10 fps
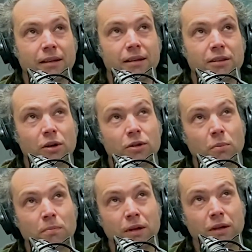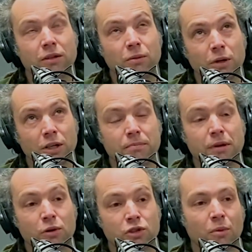the word
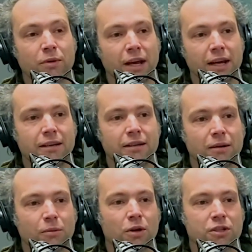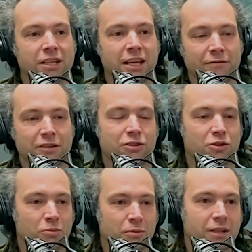milk sommelier was given
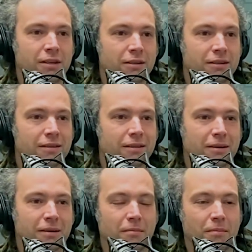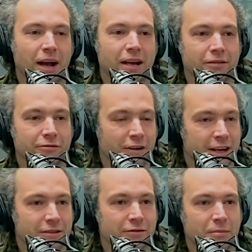to me by a
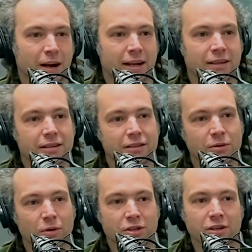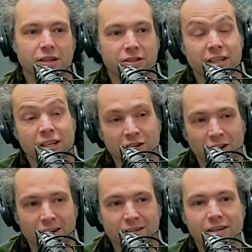friend of mine. She is an
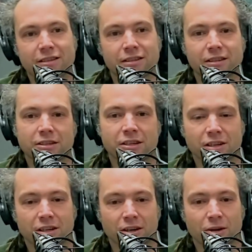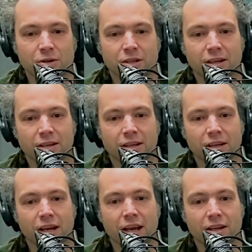artist, Sietske Klooster,
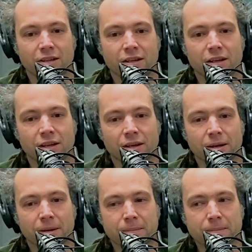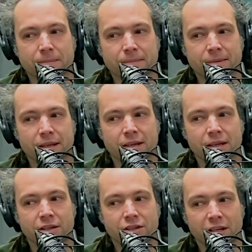and
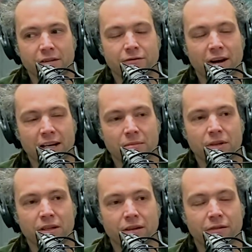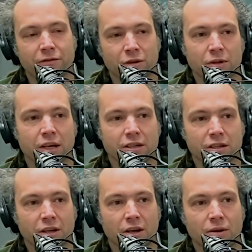she invited me a few years
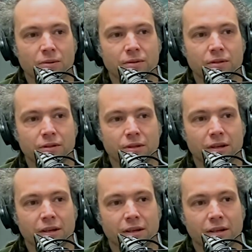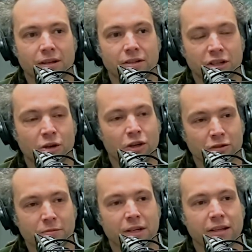ago. She heard of me